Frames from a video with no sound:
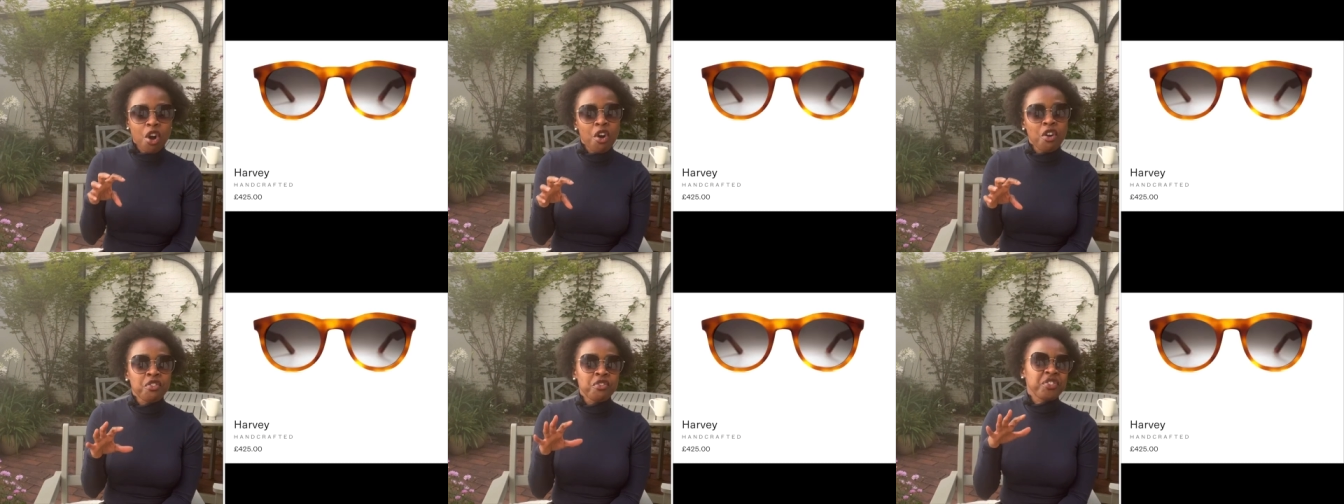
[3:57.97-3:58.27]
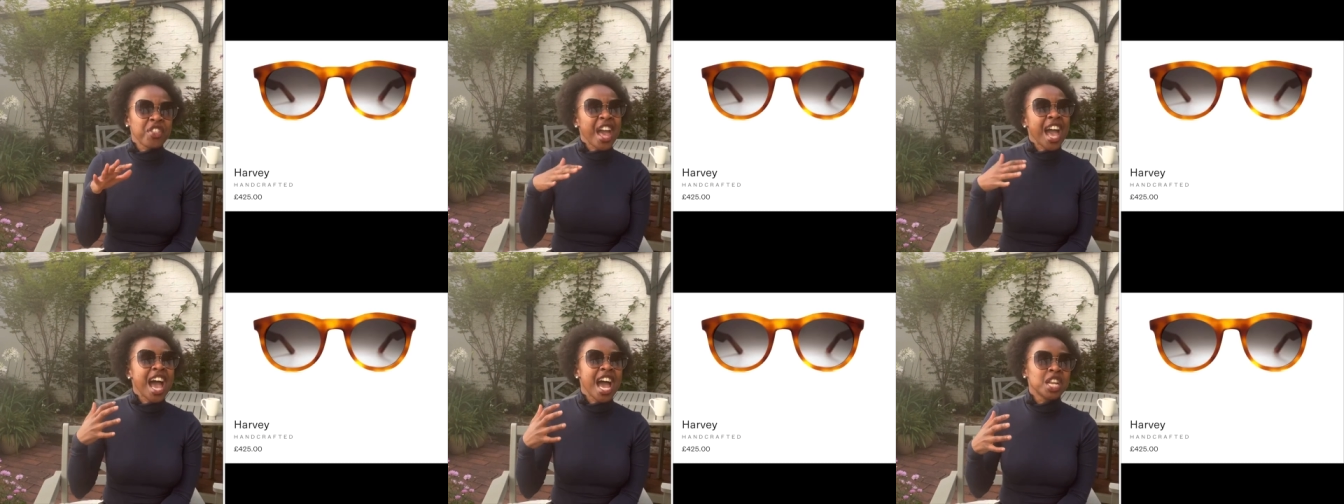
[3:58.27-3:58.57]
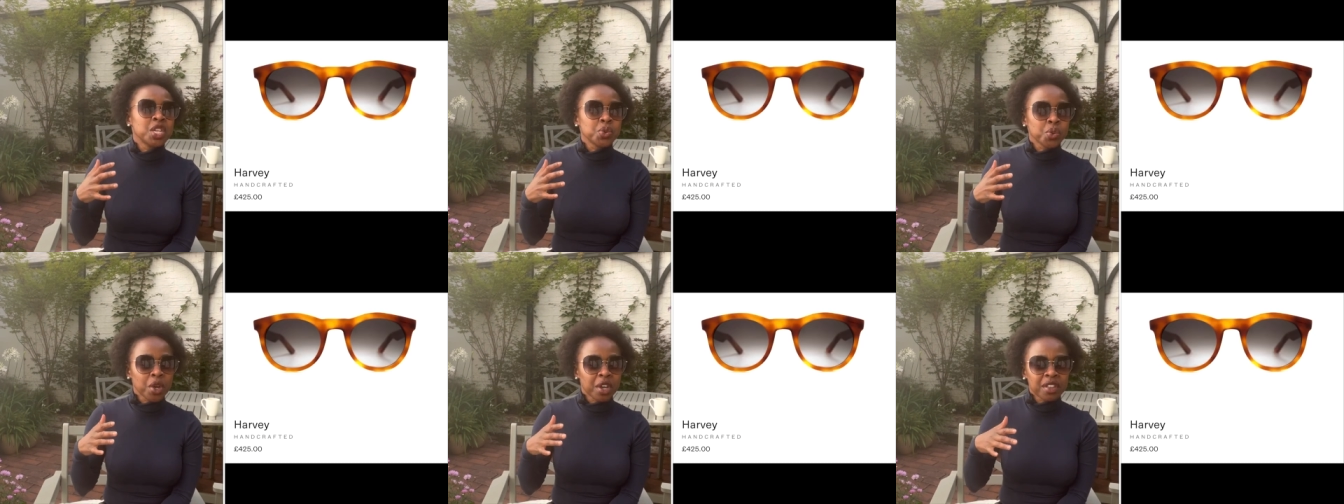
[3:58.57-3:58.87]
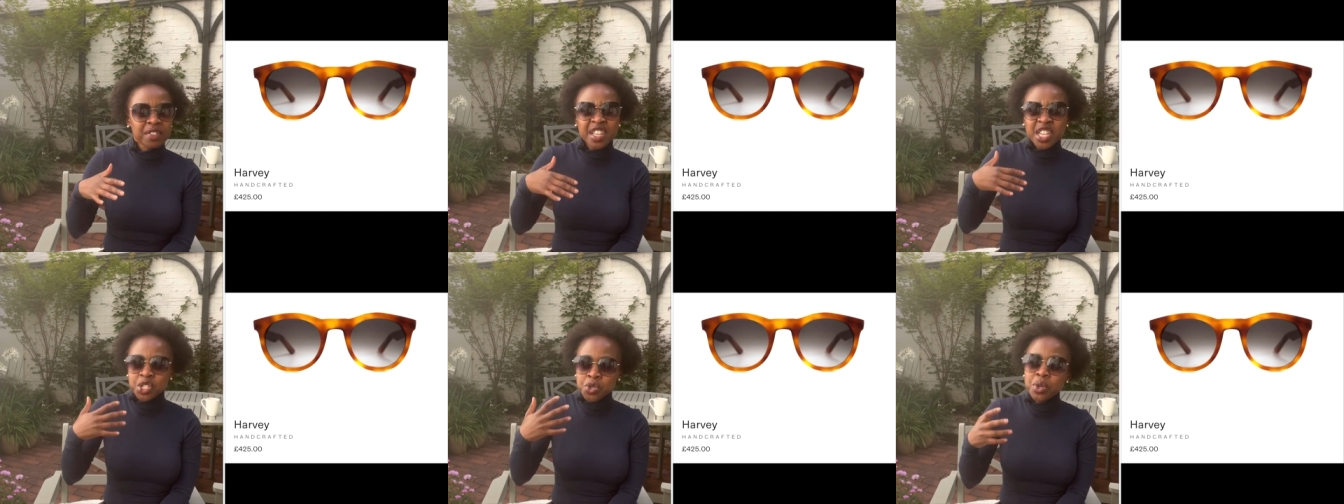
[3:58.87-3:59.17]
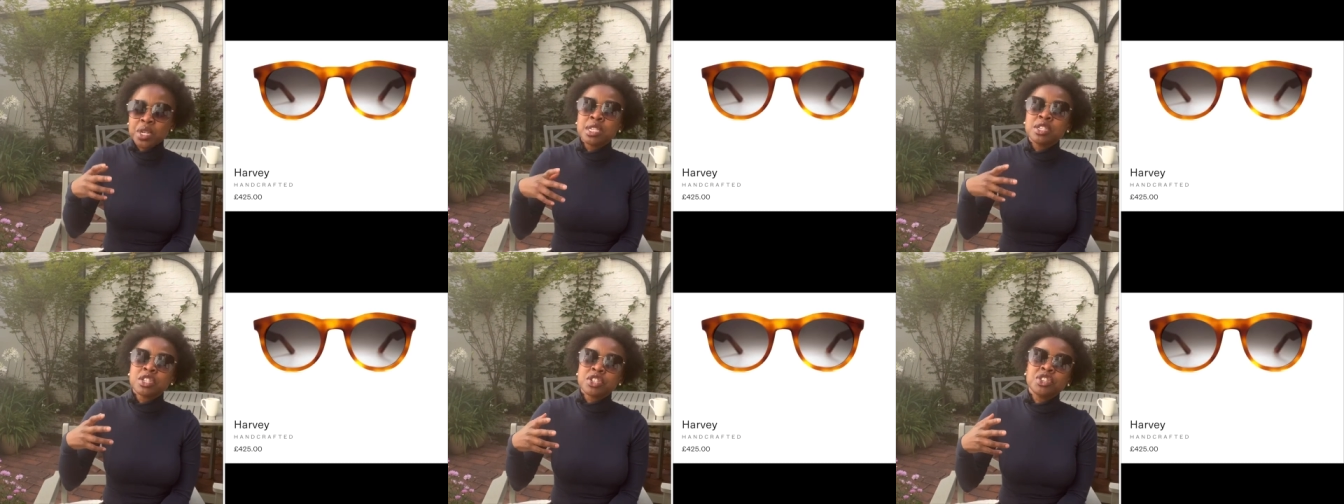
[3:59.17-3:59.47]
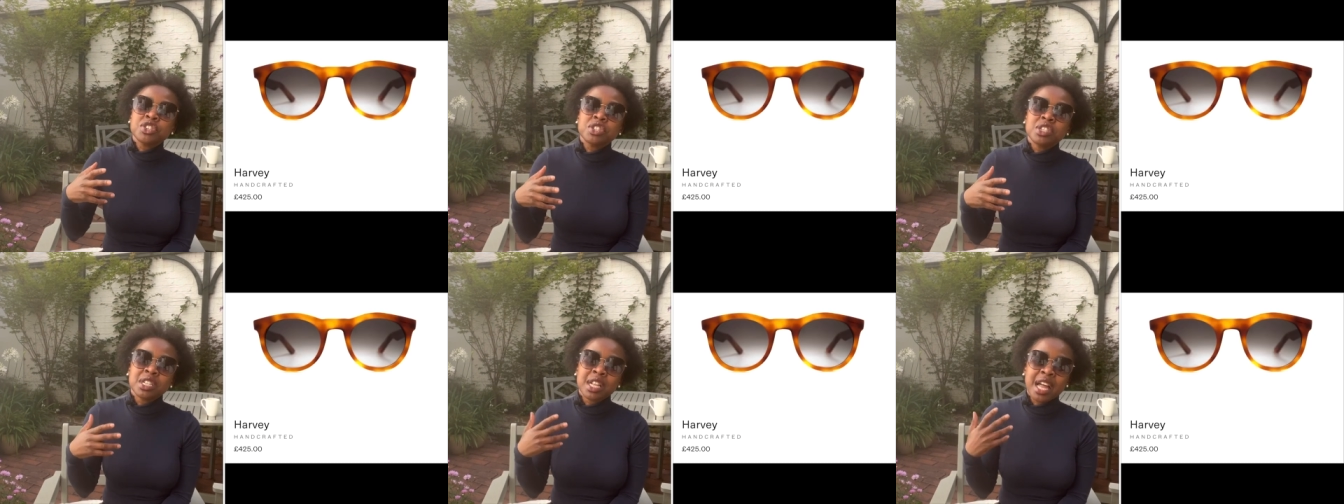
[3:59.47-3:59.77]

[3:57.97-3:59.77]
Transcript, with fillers: of the handwork and they do additional